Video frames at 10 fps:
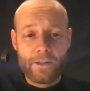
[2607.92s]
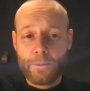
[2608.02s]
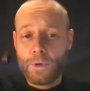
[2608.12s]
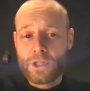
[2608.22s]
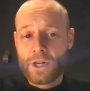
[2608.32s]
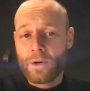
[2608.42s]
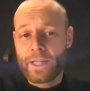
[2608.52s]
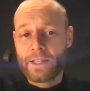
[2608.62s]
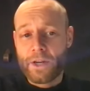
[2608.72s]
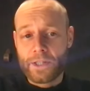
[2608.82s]
the books are
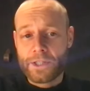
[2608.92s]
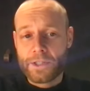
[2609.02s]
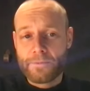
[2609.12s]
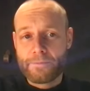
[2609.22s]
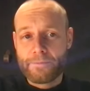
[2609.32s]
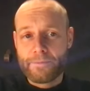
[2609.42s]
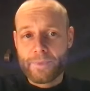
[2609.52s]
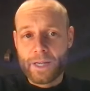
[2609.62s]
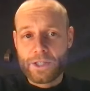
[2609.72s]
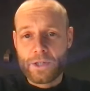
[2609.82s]
only in Dutch.
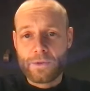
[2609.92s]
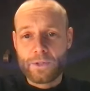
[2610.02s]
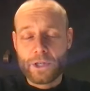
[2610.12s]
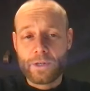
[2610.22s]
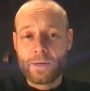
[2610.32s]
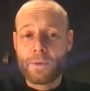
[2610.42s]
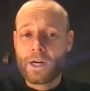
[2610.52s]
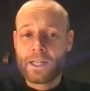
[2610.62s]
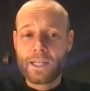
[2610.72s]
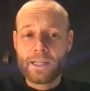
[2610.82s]
So they're
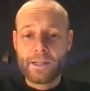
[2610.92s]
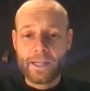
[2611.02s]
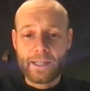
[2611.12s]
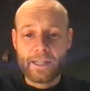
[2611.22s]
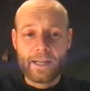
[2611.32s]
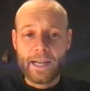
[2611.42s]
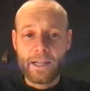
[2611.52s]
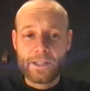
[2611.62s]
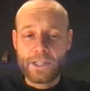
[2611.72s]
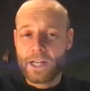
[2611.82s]
market leader in the
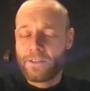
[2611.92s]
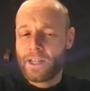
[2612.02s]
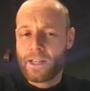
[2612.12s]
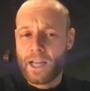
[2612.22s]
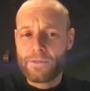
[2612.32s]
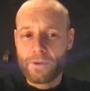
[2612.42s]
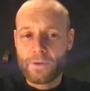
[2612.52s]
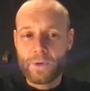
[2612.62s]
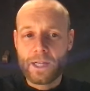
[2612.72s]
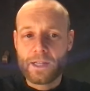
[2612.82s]
Netherlands, and I think they have
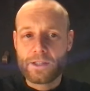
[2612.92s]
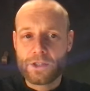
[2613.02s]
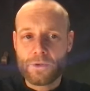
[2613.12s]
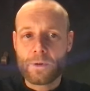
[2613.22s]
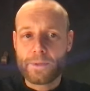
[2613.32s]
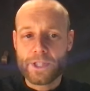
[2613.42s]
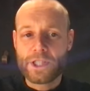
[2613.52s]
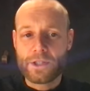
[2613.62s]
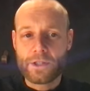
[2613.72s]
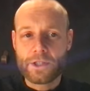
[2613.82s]
a really strong
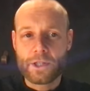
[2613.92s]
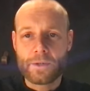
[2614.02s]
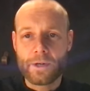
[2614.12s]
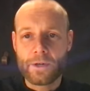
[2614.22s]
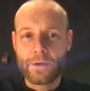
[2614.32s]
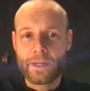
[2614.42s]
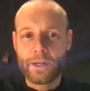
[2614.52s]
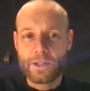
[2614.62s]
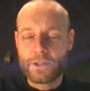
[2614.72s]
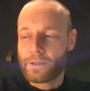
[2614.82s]
position
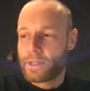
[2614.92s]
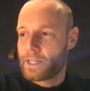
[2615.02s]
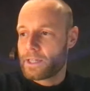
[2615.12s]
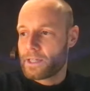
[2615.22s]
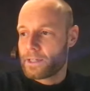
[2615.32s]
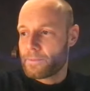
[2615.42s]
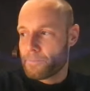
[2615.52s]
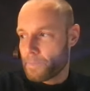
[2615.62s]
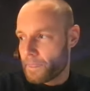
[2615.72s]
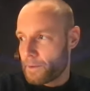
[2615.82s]
also
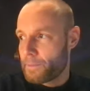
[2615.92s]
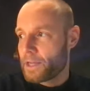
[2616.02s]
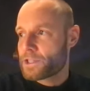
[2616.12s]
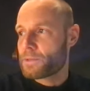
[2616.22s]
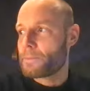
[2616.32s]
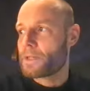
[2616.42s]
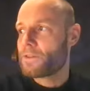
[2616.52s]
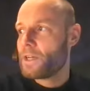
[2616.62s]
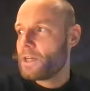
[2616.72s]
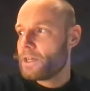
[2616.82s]
in Belgium. But
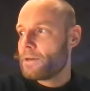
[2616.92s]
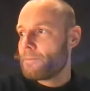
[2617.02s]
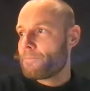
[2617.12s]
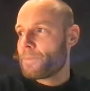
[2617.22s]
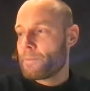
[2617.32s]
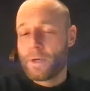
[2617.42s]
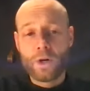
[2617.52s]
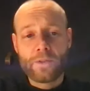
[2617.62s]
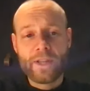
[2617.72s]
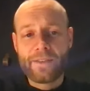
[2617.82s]

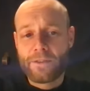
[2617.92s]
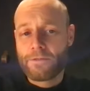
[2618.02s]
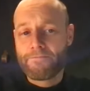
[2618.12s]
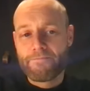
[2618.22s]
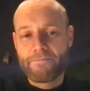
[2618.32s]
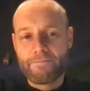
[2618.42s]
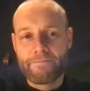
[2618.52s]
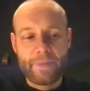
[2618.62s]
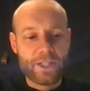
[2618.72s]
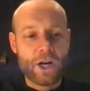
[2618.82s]
beyond that,
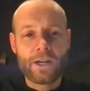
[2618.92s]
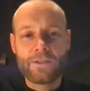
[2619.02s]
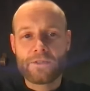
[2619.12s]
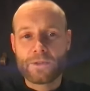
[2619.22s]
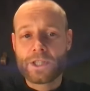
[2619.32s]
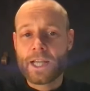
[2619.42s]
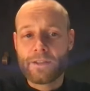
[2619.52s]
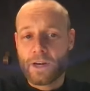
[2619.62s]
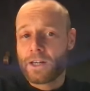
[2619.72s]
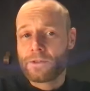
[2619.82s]
it's hard to
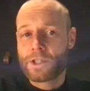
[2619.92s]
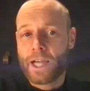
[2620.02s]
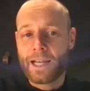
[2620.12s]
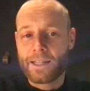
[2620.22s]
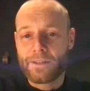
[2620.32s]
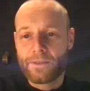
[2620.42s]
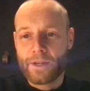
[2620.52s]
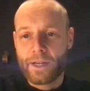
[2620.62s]
scale it.